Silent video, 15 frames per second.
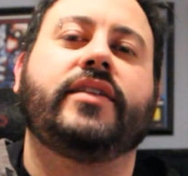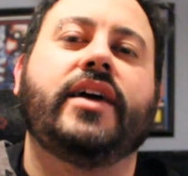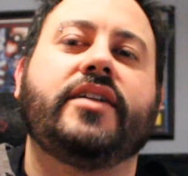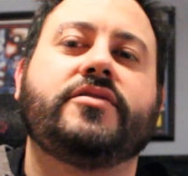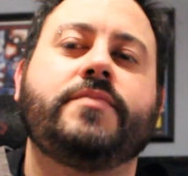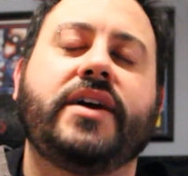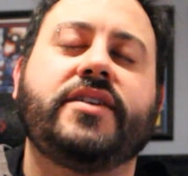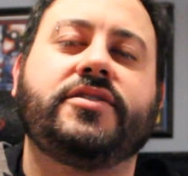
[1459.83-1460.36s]

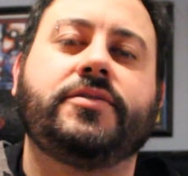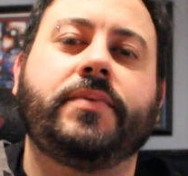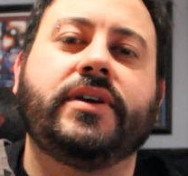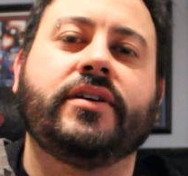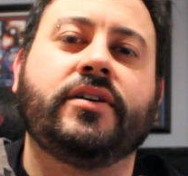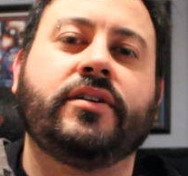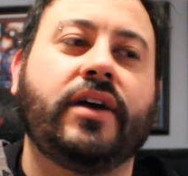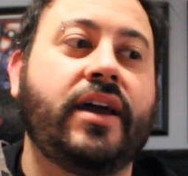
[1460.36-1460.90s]
That's my
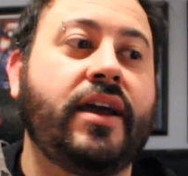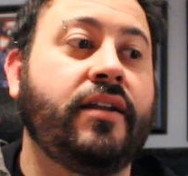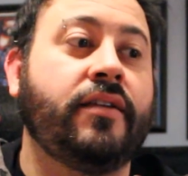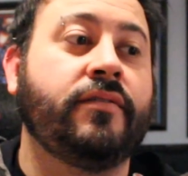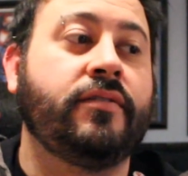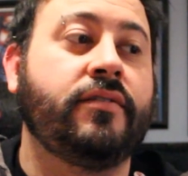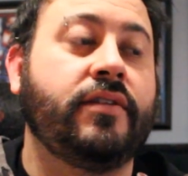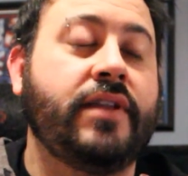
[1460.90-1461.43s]
spiel, and
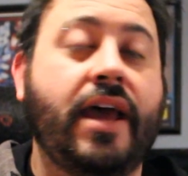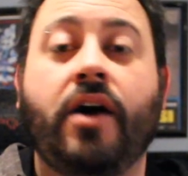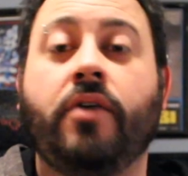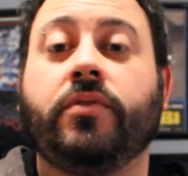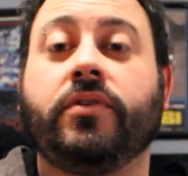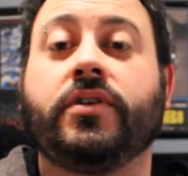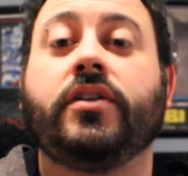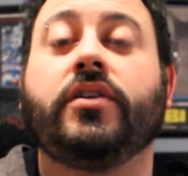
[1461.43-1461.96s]
now
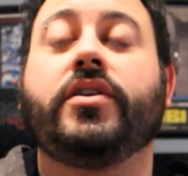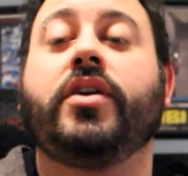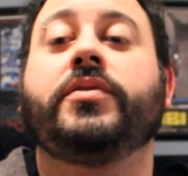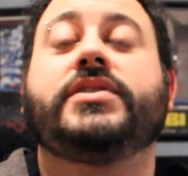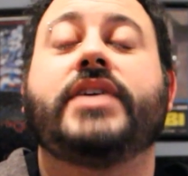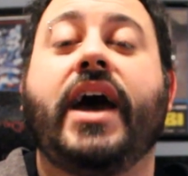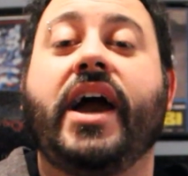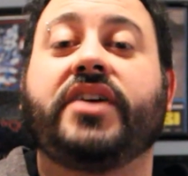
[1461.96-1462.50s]
we're going to go
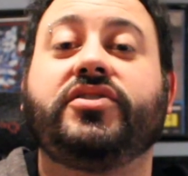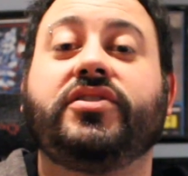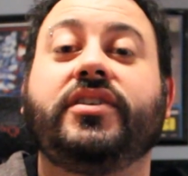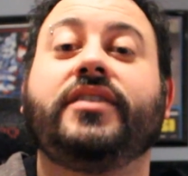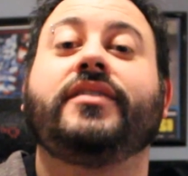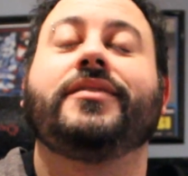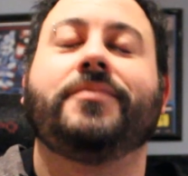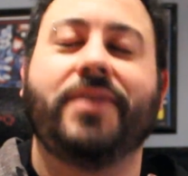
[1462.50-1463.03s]
into
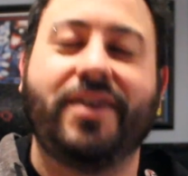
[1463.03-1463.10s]
actually